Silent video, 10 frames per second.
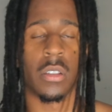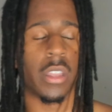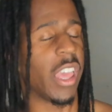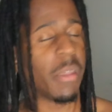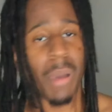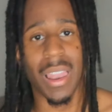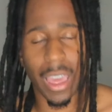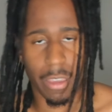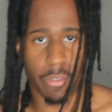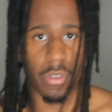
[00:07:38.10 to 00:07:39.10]
in my
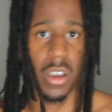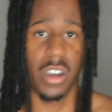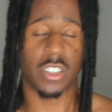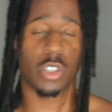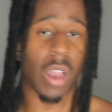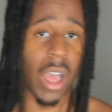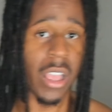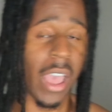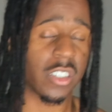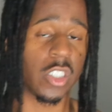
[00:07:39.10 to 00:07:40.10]
life until I
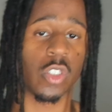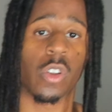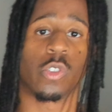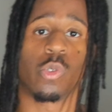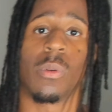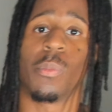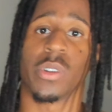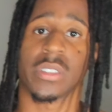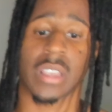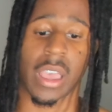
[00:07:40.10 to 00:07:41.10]
actually started doing Muay Thai.